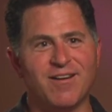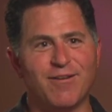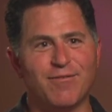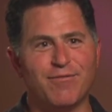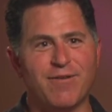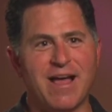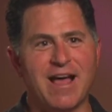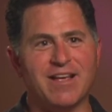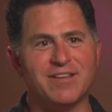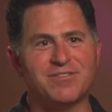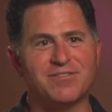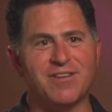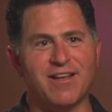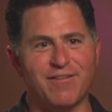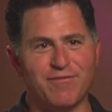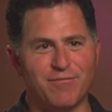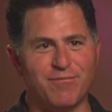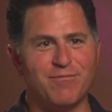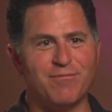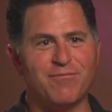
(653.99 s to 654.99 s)
are fast,
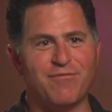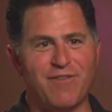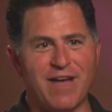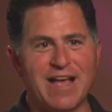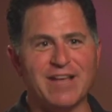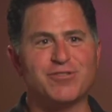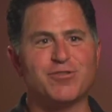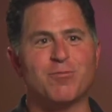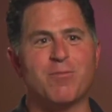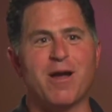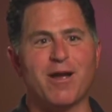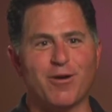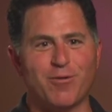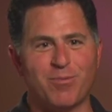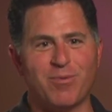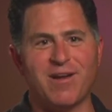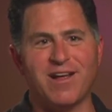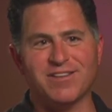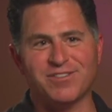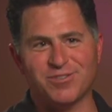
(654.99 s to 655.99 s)
have faster
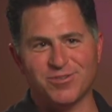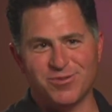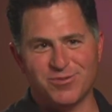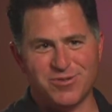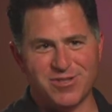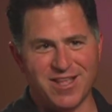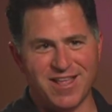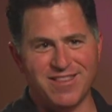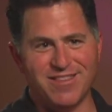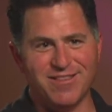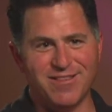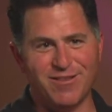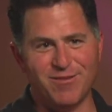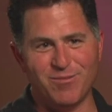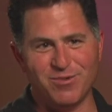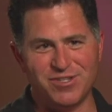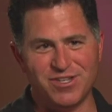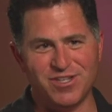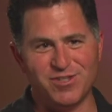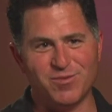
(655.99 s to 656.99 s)
microprocessors than
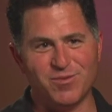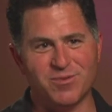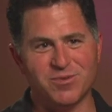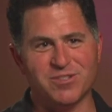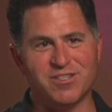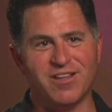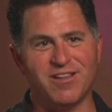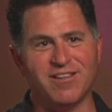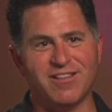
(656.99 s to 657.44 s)
the machines we were